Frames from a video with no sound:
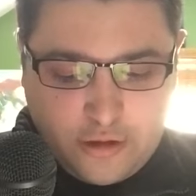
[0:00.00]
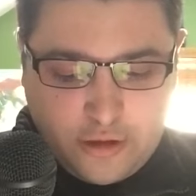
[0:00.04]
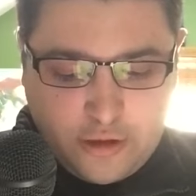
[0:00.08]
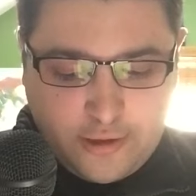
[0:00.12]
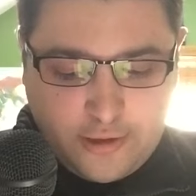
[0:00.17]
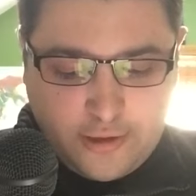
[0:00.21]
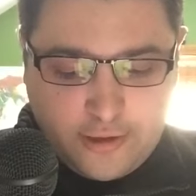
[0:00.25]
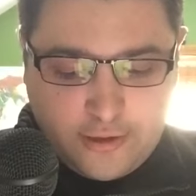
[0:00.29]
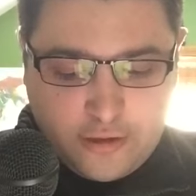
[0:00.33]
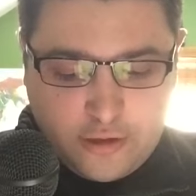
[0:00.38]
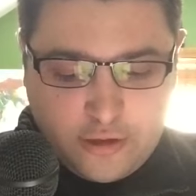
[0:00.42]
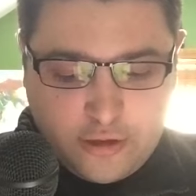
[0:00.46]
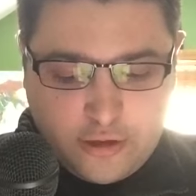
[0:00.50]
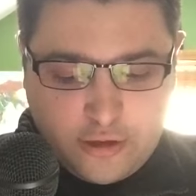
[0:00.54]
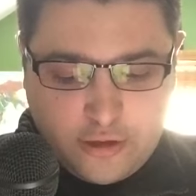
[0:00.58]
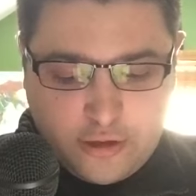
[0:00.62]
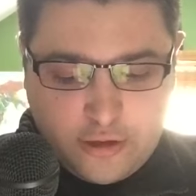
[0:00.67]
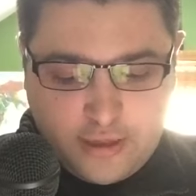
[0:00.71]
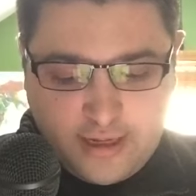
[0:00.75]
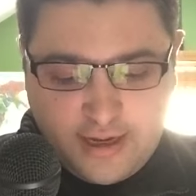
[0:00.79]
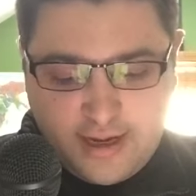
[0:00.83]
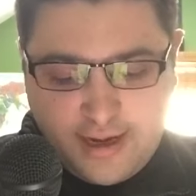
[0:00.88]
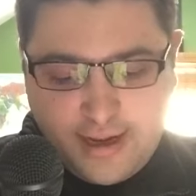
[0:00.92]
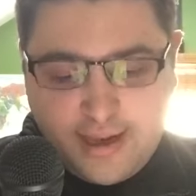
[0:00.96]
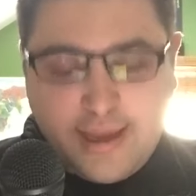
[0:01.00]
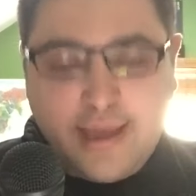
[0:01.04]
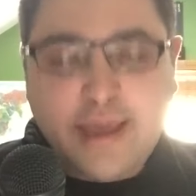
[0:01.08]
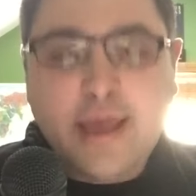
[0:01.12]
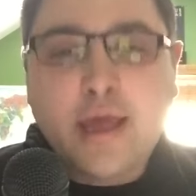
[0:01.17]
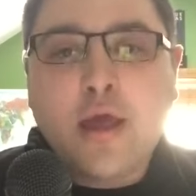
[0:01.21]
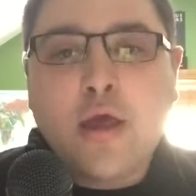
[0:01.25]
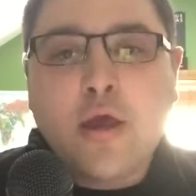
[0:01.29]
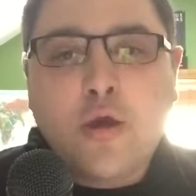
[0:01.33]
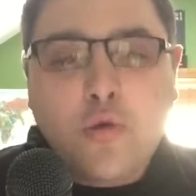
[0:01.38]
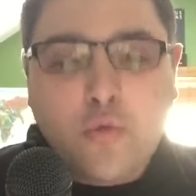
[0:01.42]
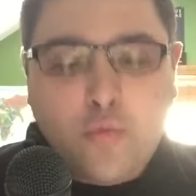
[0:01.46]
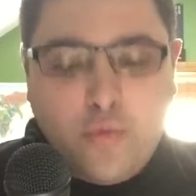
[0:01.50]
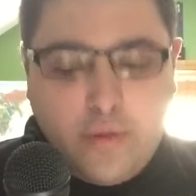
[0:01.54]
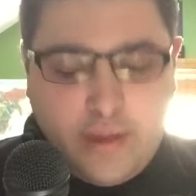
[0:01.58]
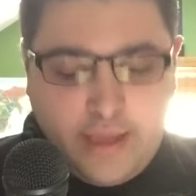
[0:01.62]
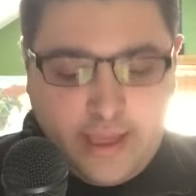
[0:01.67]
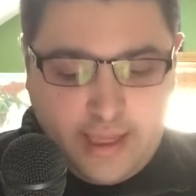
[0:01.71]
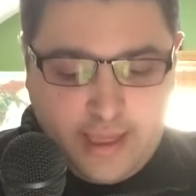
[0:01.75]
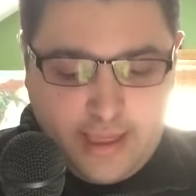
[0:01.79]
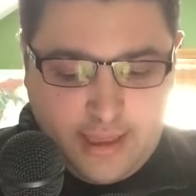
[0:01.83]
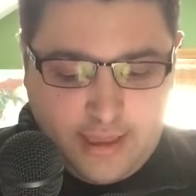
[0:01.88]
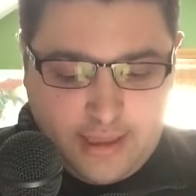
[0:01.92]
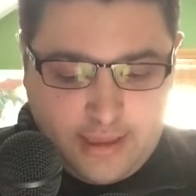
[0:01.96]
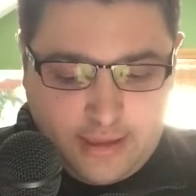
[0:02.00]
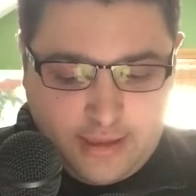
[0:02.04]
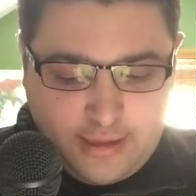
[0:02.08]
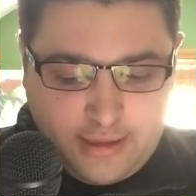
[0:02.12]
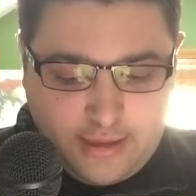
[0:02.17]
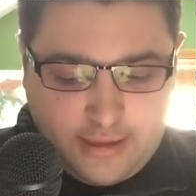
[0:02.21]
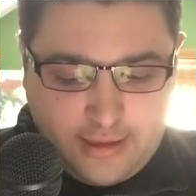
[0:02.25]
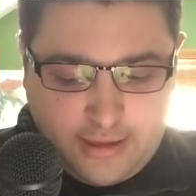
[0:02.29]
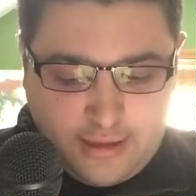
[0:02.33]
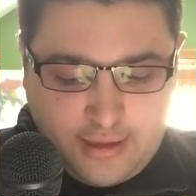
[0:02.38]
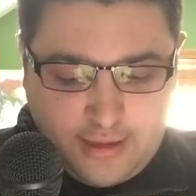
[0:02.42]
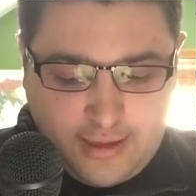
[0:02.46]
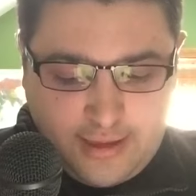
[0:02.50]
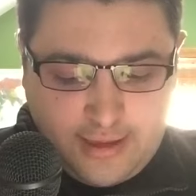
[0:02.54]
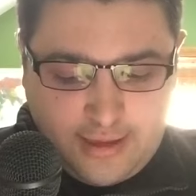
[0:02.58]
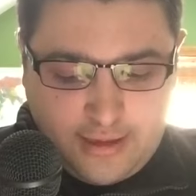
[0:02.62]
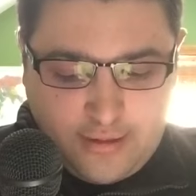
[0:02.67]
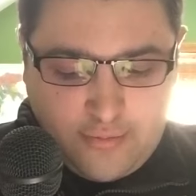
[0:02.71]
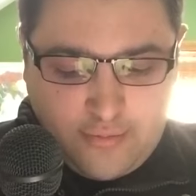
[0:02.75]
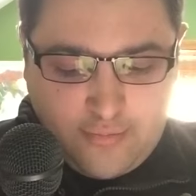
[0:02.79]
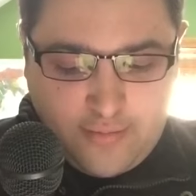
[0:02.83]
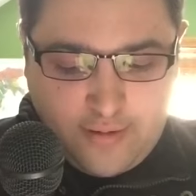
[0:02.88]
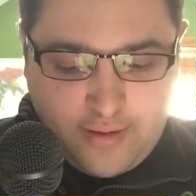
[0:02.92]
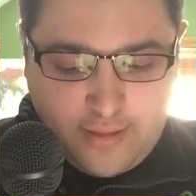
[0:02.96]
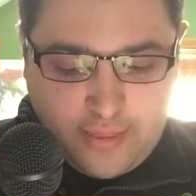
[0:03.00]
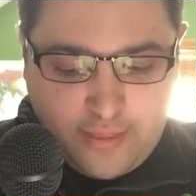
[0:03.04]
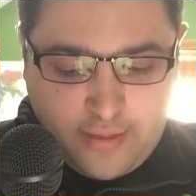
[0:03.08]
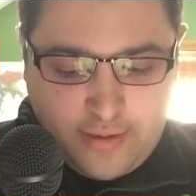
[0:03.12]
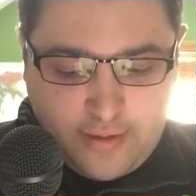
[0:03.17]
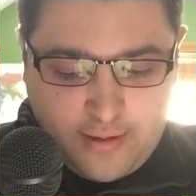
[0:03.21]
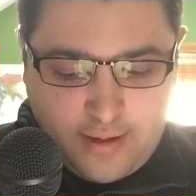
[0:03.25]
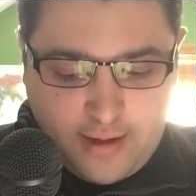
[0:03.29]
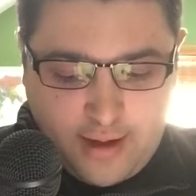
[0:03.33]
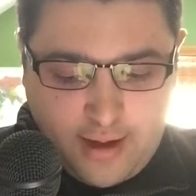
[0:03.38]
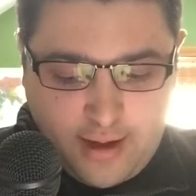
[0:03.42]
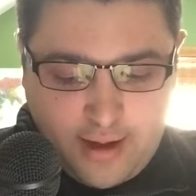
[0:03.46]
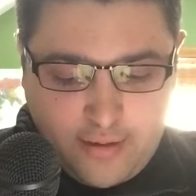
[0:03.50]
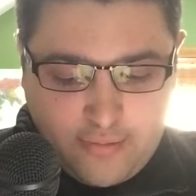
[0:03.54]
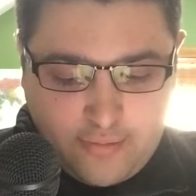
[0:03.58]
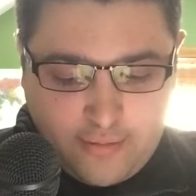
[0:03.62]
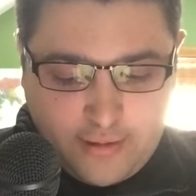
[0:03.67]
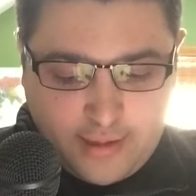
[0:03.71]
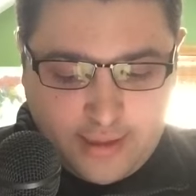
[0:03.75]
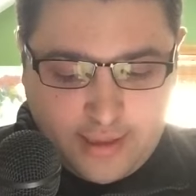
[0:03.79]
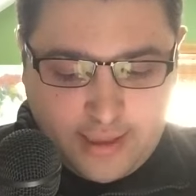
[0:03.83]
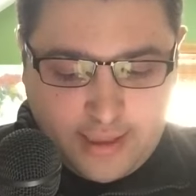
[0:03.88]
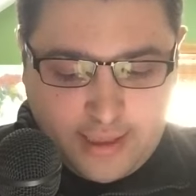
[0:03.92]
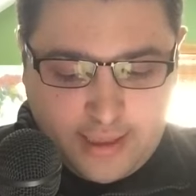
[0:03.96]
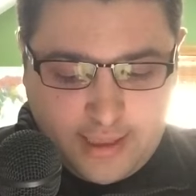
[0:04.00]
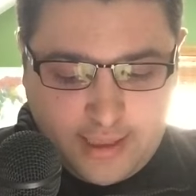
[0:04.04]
Church today. We stand with our